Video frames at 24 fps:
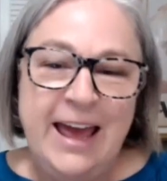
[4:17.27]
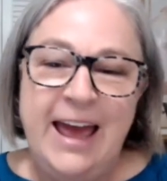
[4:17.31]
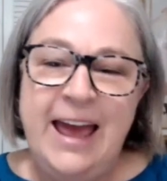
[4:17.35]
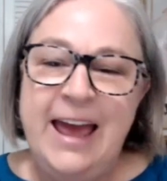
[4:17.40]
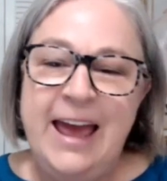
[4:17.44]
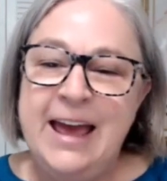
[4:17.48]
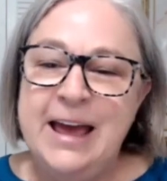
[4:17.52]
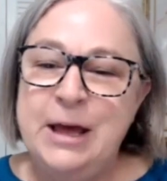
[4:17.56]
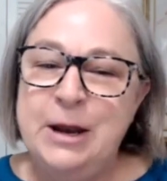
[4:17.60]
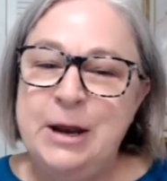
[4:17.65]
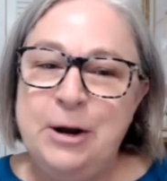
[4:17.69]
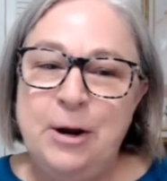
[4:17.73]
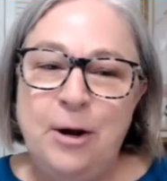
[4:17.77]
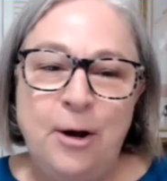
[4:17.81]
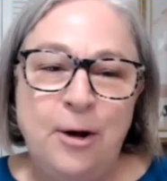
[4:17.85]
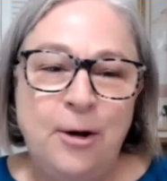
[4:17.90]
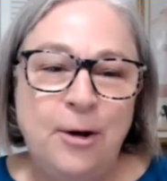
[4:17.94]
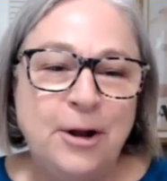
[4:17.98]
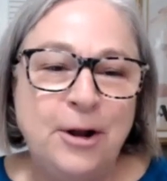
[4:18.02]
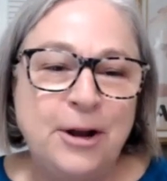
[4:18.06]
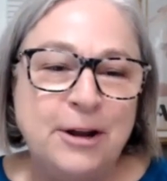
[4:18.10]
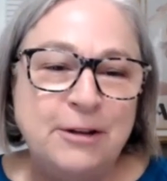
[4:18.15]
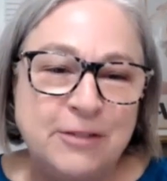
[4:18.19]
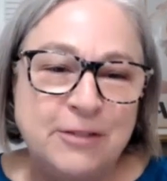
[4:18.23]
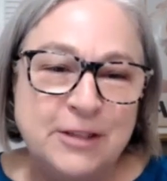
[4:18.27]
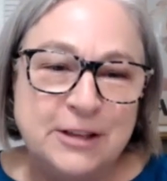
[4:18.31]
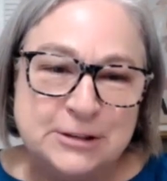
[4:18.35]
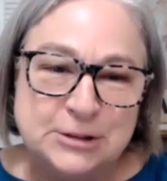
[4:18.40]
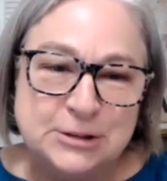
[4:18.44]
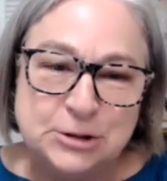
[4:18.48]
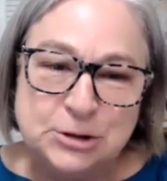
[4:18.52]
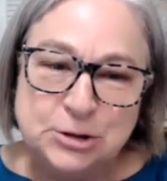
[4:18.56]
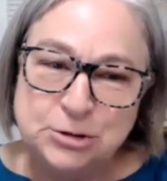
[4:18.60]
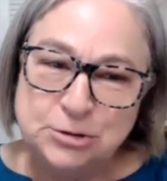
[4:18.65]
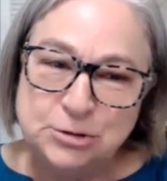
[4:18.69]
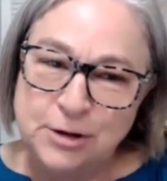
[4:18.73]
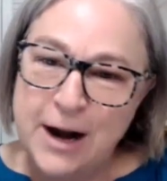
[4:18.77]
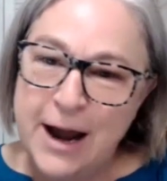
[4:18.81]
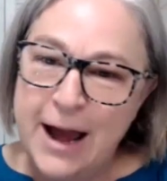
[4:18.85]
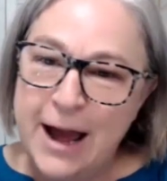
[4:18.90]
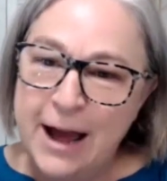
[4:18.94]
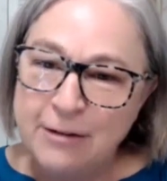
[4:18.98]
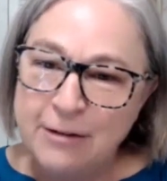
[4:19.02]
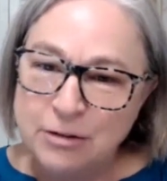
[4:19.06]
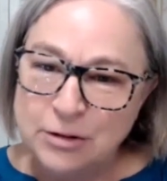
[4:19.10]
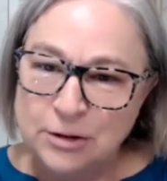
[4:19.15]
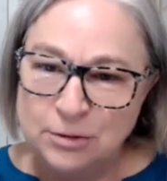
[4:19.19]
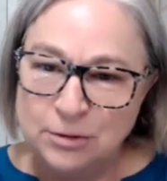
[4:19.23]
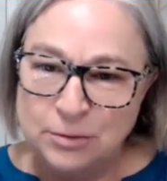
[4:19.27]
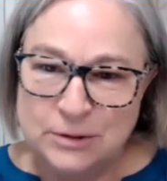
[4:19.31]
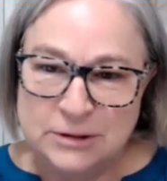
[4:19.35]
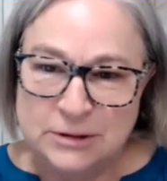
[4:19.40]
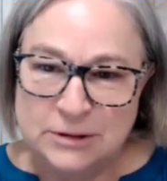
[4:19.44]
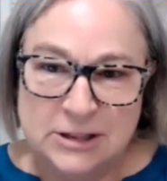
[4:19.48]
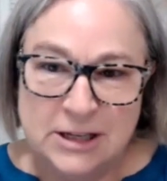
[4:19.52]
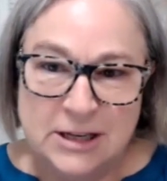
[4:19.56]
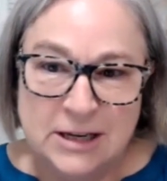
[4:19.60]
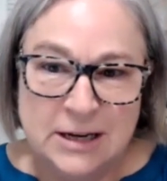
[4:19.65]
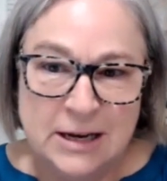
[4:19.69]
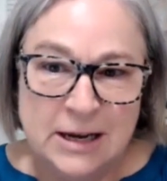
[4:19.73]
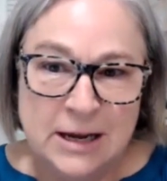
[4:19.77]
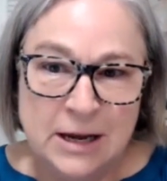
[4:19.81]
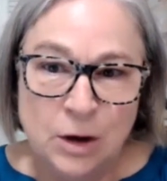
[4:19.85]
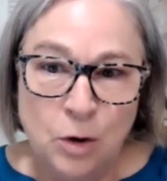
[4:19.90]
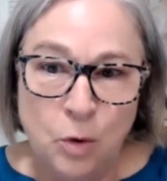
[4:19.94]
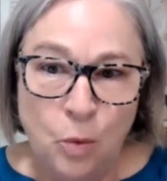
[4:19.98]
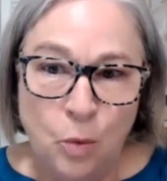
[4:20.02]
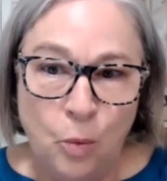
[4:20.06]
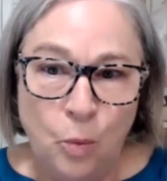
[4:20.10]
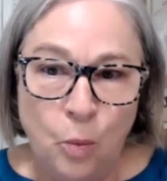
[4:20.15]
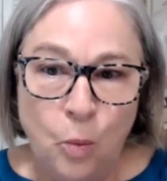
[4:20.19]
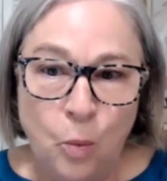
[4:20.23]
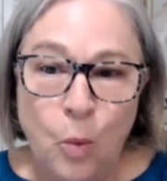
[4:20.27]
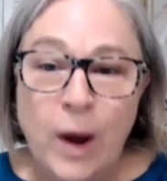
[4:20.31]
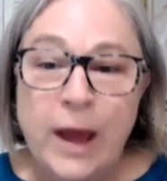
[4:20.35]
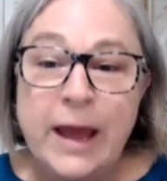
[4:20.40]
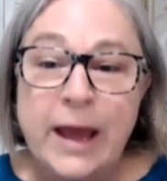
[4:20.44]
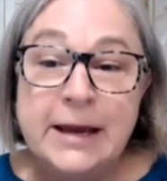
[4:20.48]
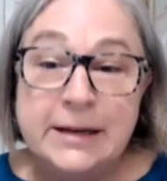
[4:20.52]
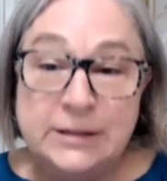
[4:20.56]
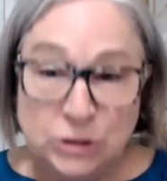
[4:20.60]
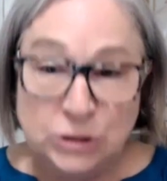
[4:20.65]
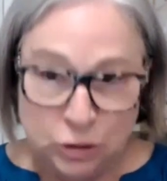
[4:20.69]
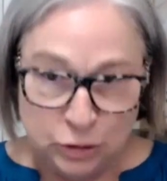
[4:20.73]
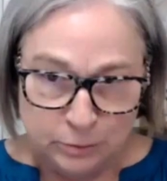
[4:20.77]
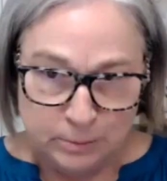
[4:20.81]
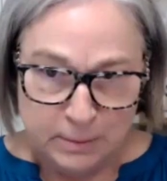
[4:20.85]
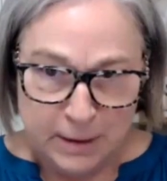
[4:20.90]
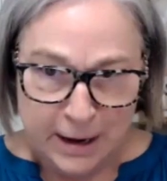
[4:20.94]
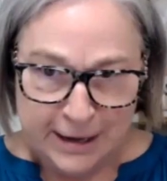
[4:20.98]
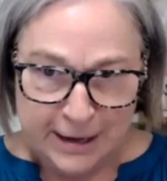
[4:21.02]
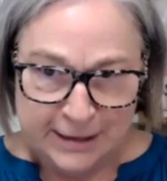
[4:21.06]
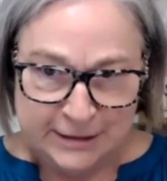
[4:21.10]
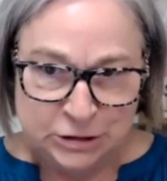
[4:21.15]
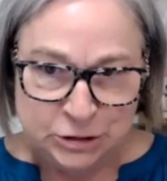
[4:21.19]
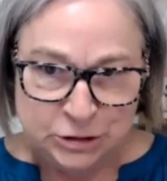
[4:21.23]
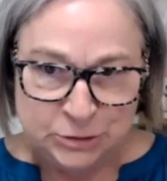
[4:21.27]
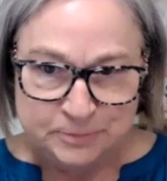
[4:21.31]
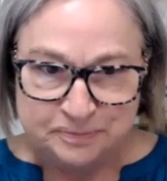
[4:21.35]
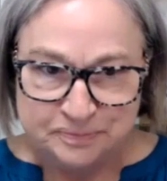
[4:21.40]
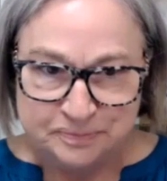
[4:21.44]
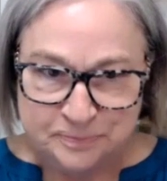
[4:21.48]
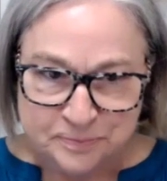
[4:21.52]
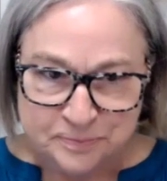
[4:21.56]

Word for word: and all of this travel was getting way too much.